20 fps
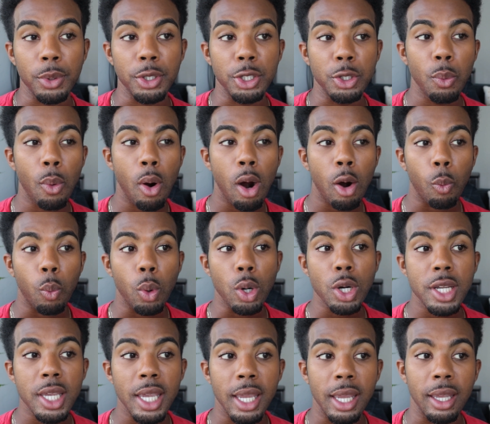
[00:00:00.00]
When you are
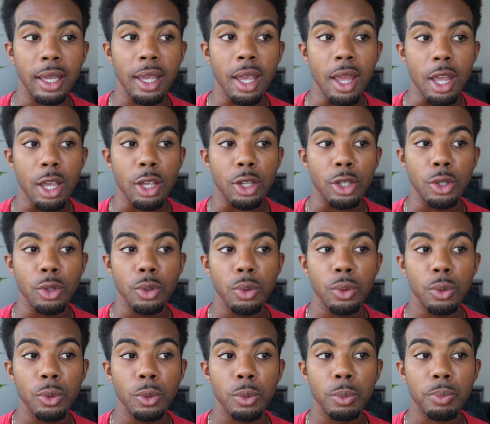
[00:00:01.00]
working,
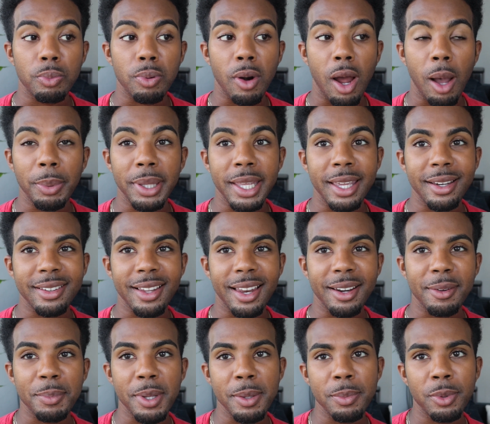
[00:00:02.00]
you probably get a
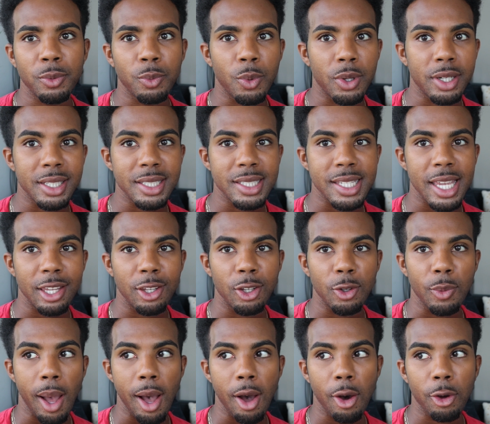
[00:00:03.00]
lot of people wanting to take
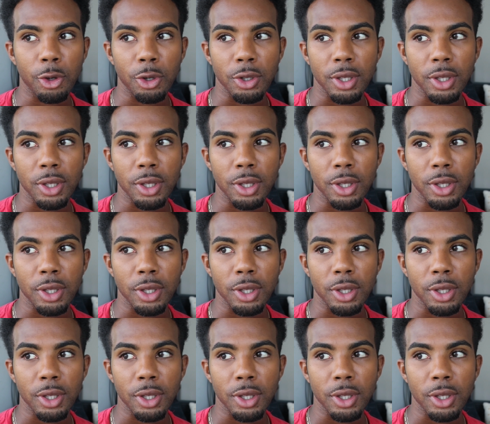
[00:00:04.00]
you out,